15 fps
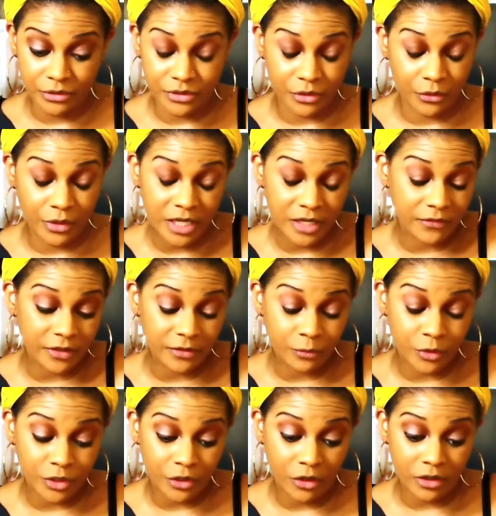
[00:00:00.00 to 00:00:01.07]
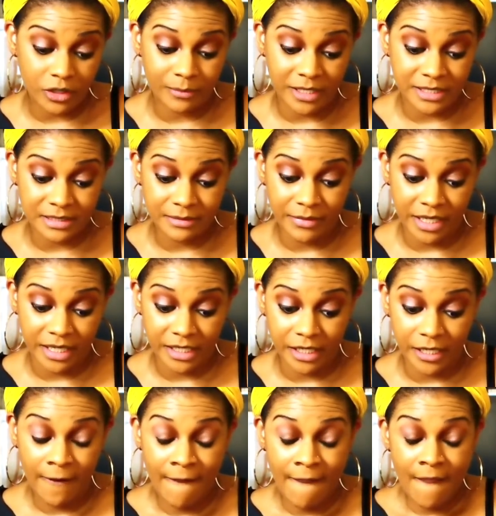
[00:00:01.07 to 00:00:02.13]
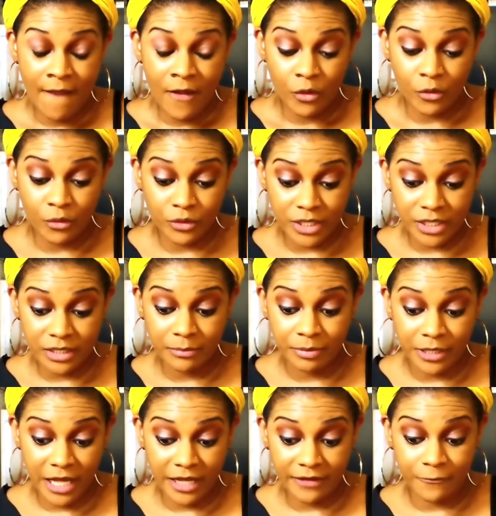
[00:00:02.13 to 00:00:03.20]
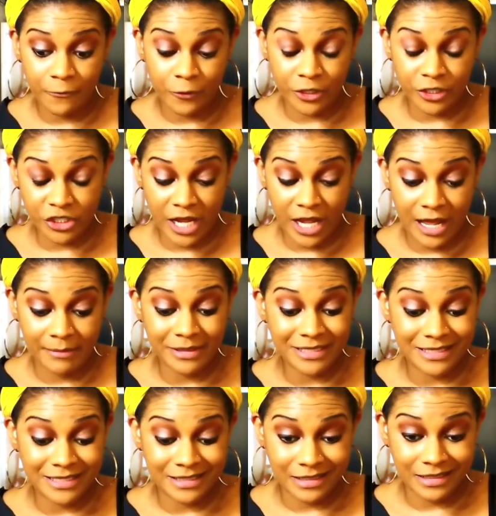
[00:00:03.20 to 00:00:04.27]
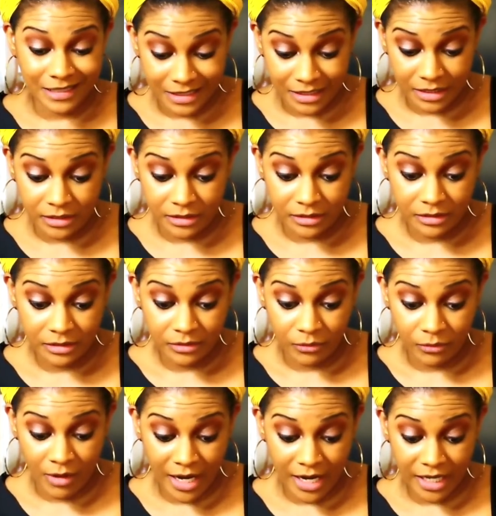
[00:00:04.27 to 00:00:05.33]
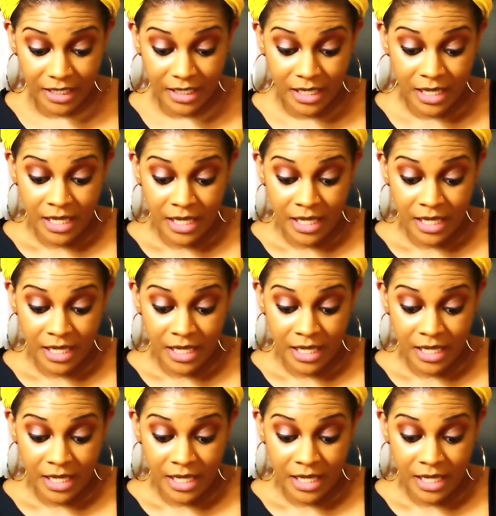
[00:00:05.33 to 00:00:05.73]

So even if we're talking about somebody who did apply for a job and didn't get it, right?